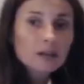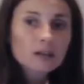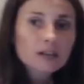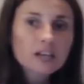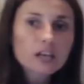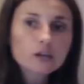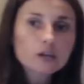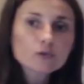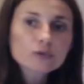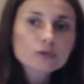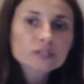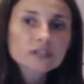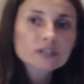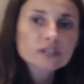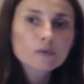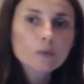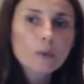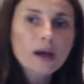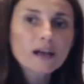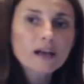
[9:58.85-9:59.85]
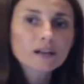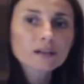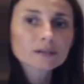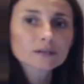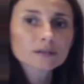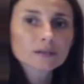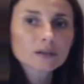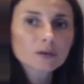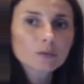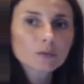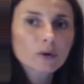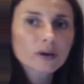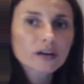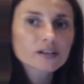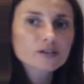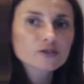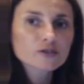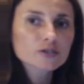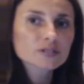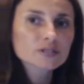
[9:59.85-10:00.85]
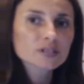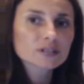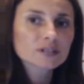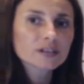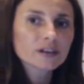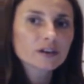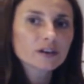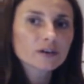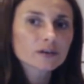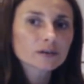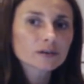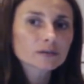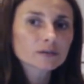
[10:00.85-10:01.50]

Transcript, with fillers: Can you see well what I just did here?